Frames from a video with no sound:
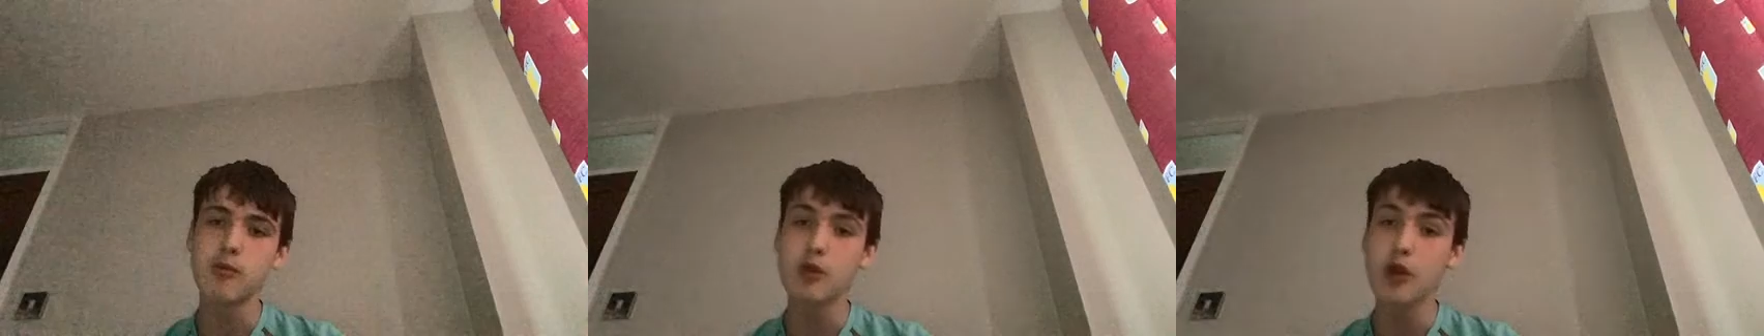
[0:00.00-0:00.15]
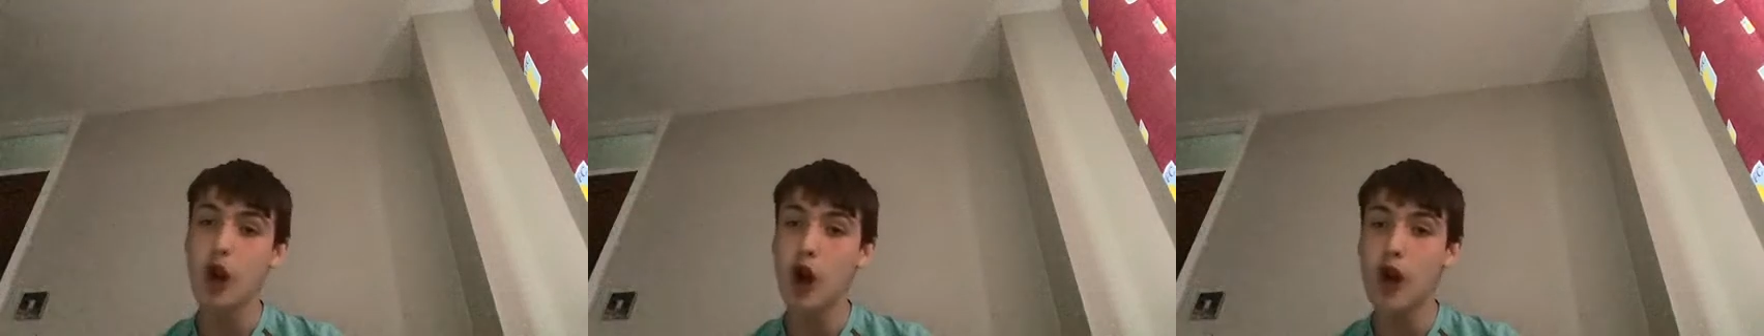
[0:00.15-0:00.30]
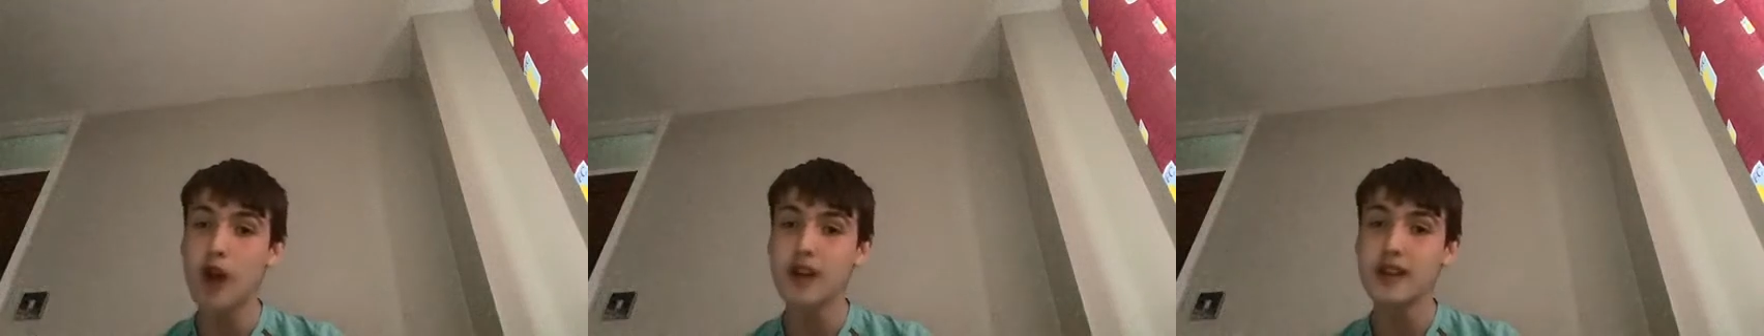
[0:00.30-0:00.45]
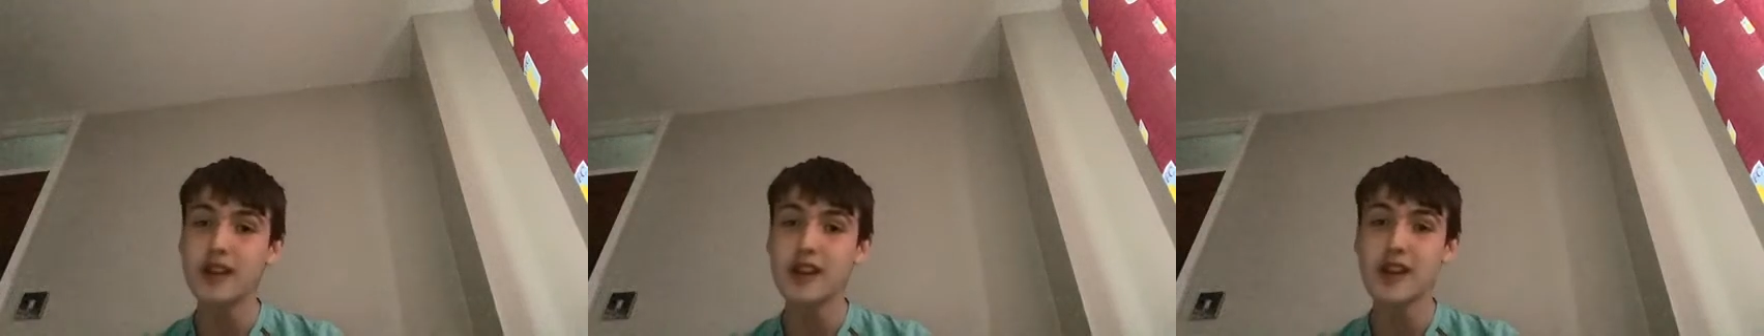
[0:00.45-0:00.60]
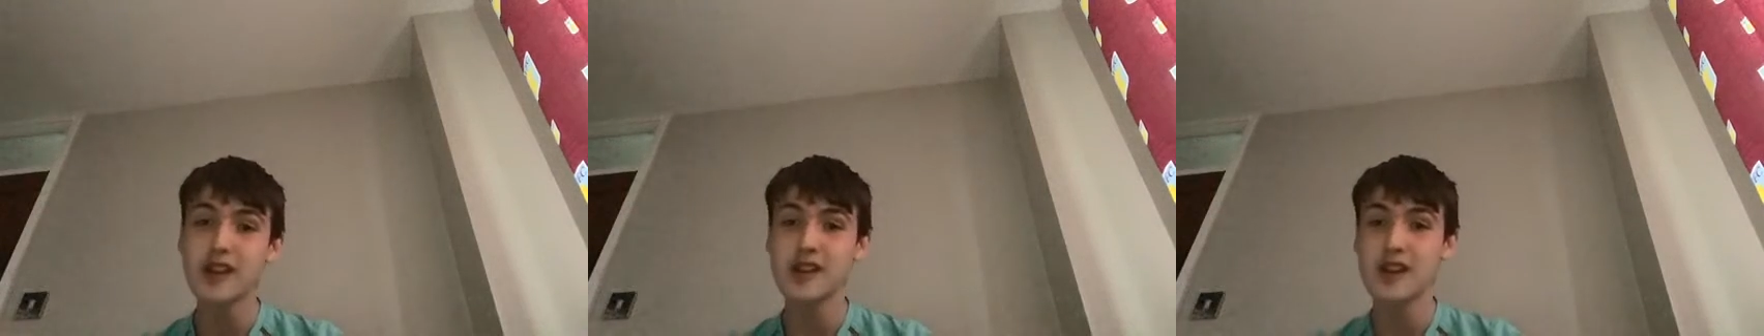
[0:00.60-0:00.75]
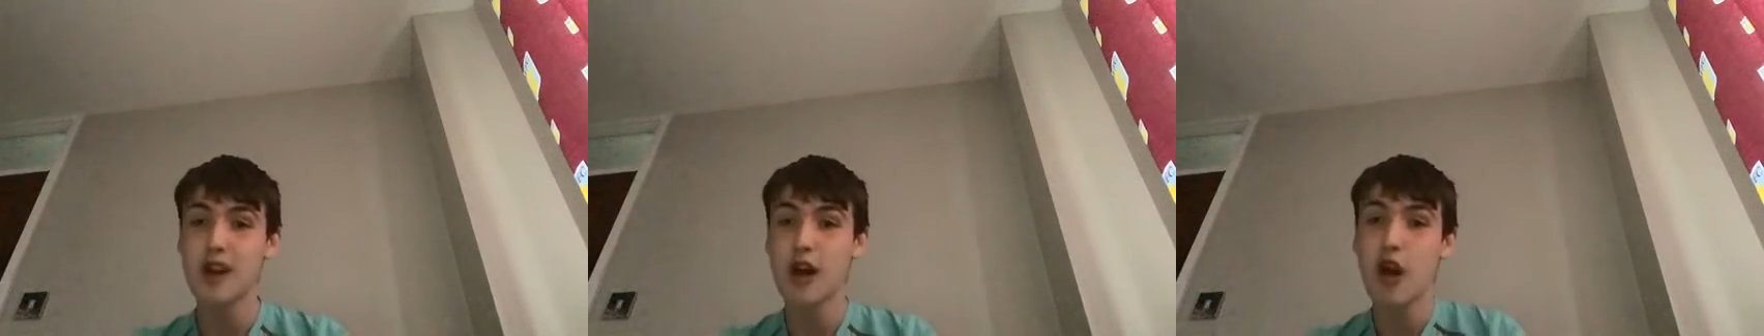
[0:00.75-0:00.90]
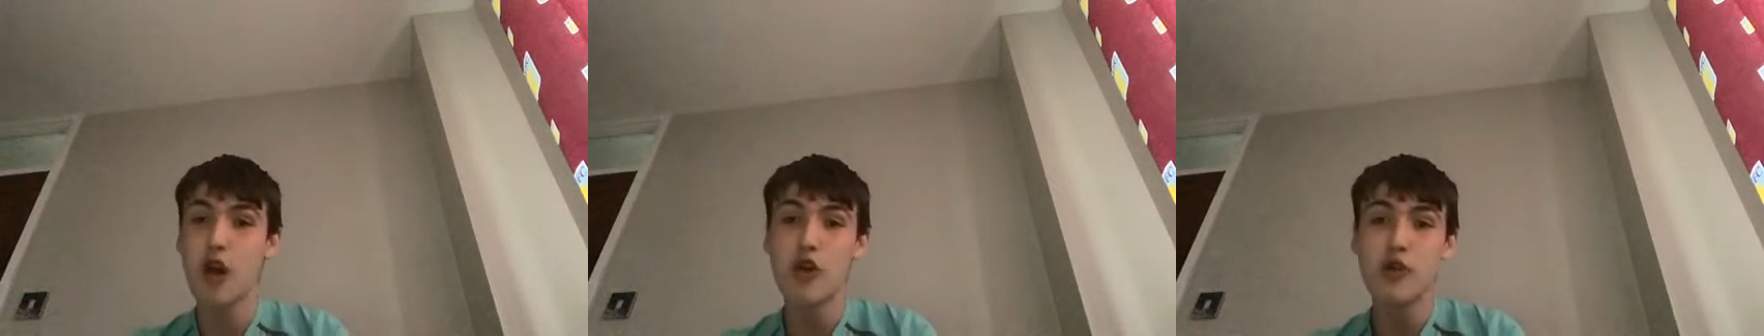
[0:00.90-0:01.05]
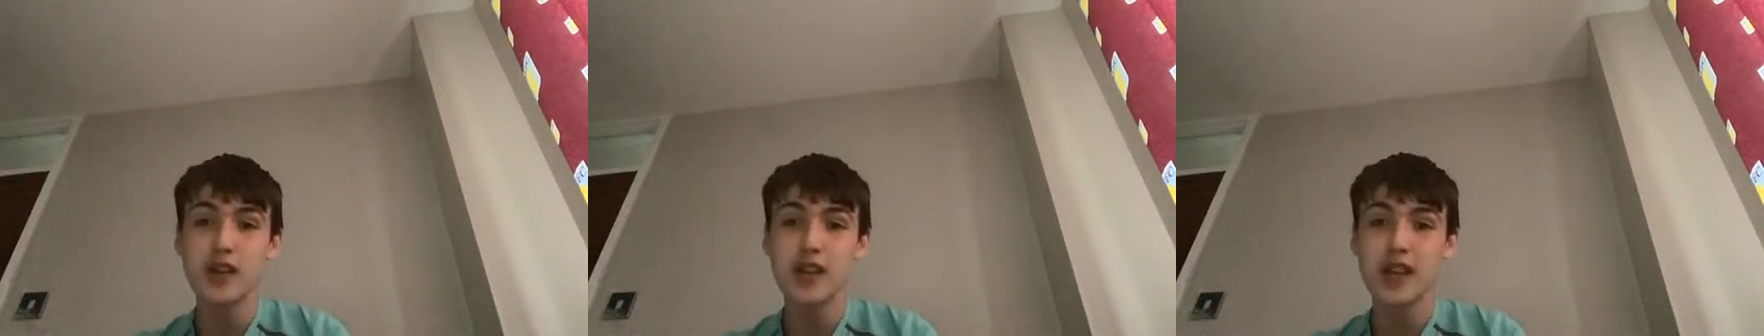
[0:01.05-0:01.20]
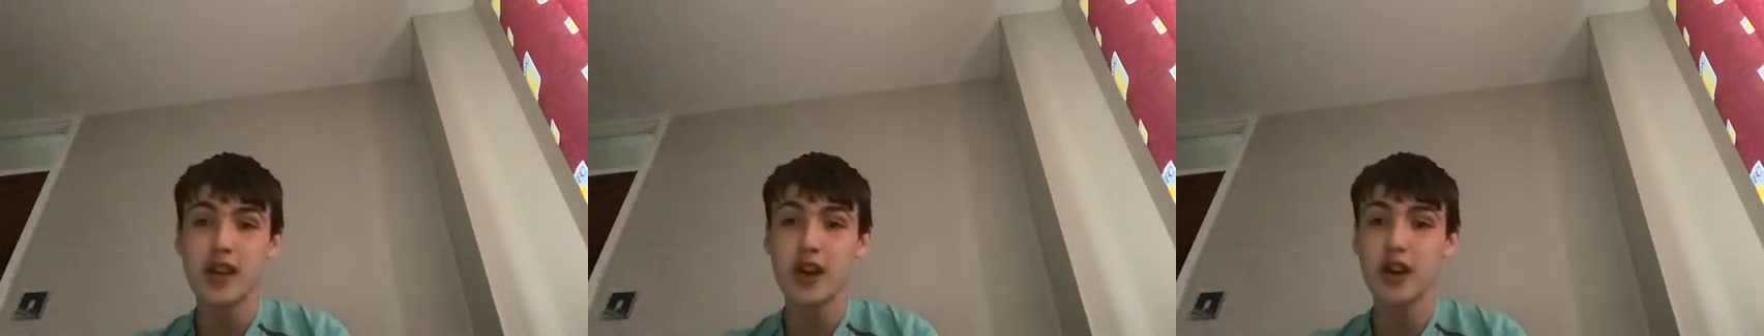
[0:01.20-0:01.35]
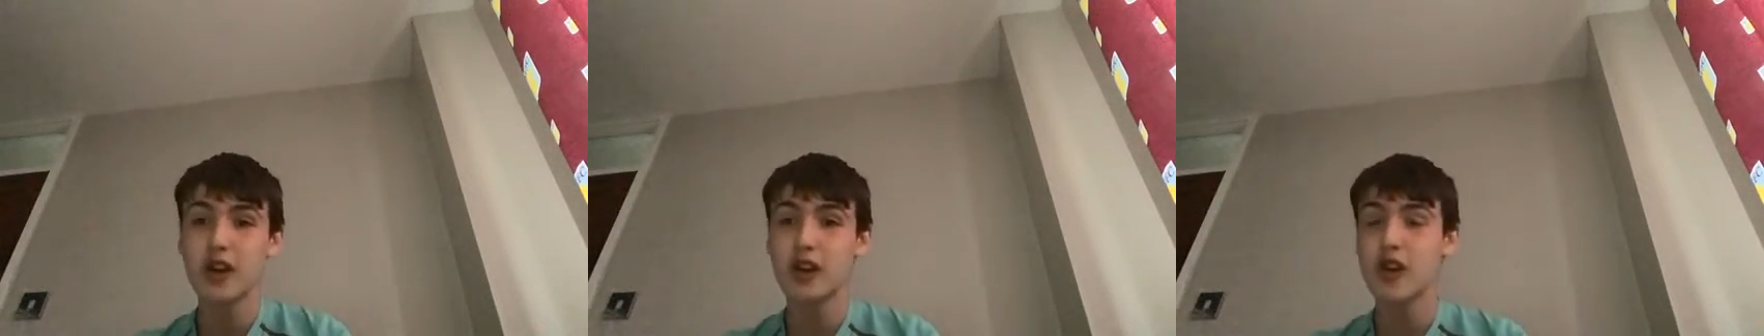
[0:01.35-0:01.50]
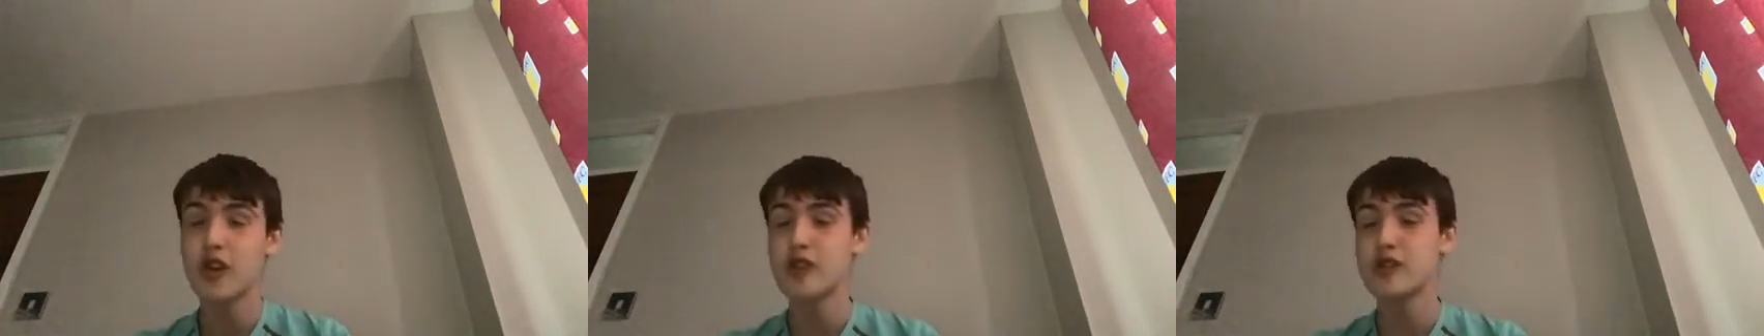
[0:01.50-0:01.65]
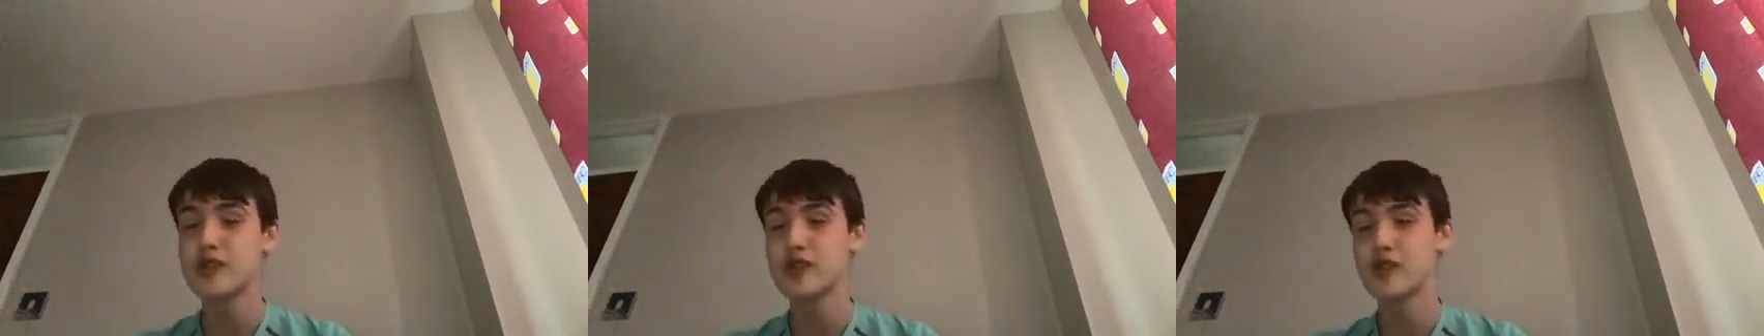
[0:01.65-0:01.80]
Garner only on loan.